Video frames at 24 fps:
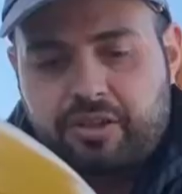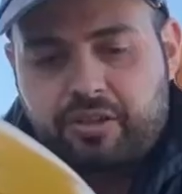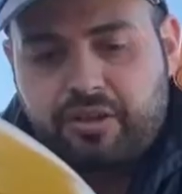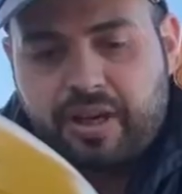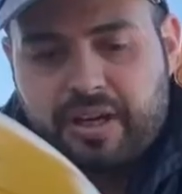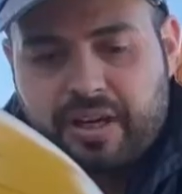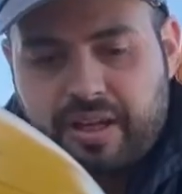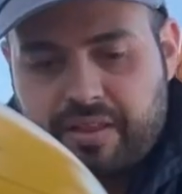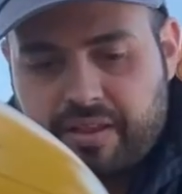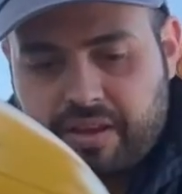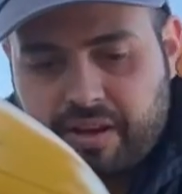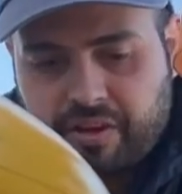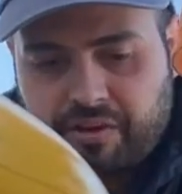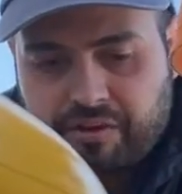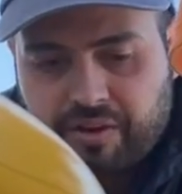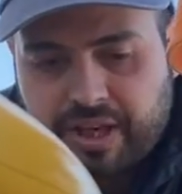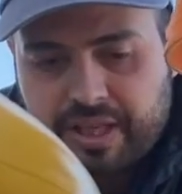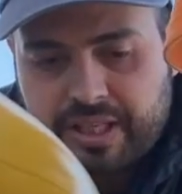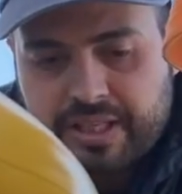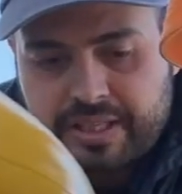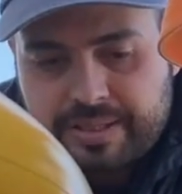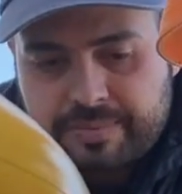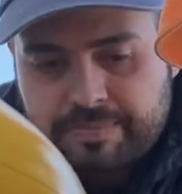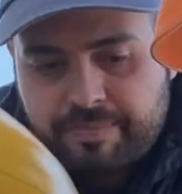and in
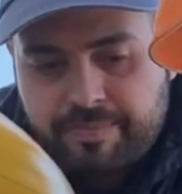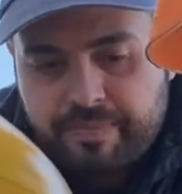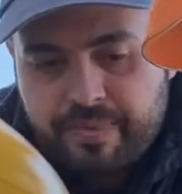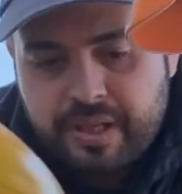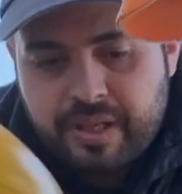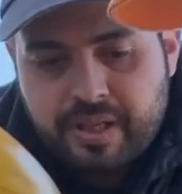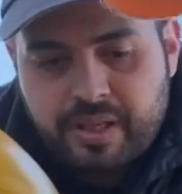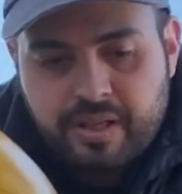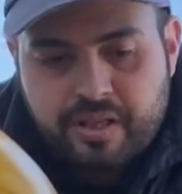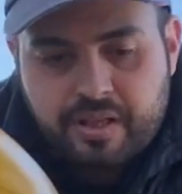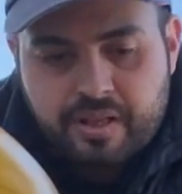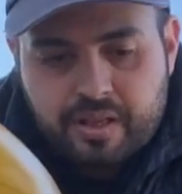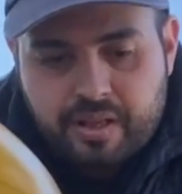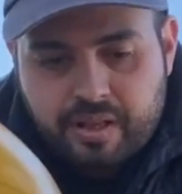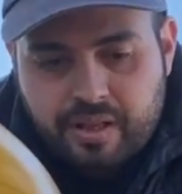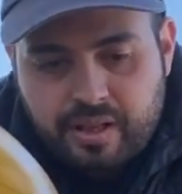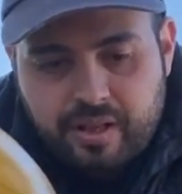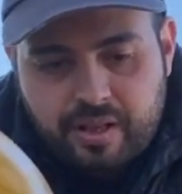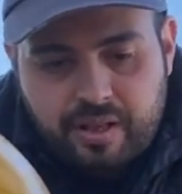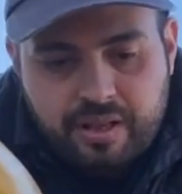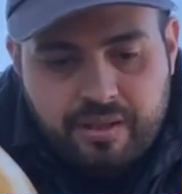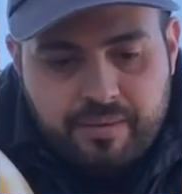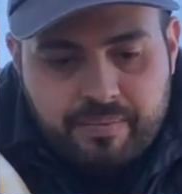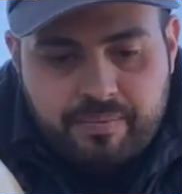partnership with the
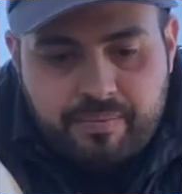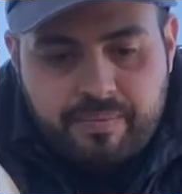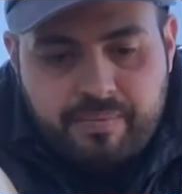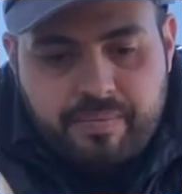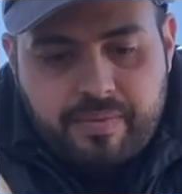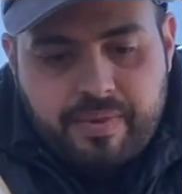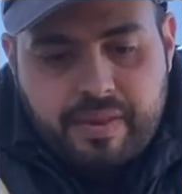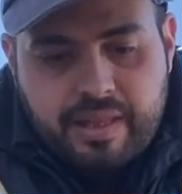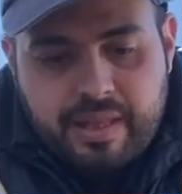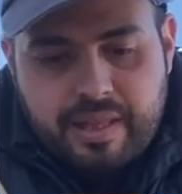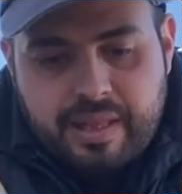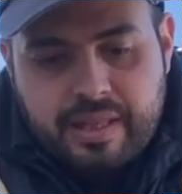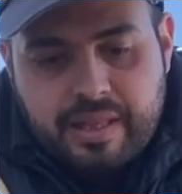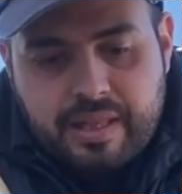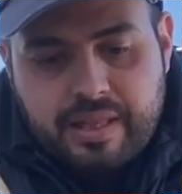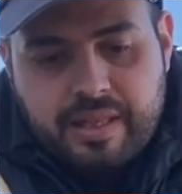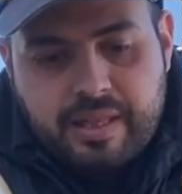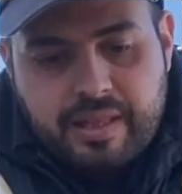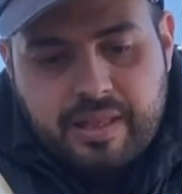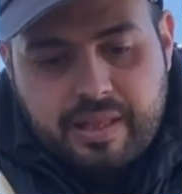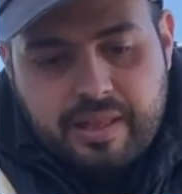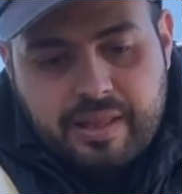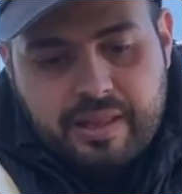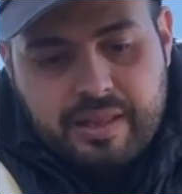Dorset Coastal
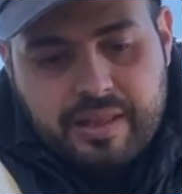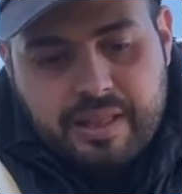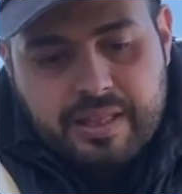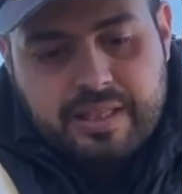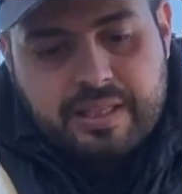Forum,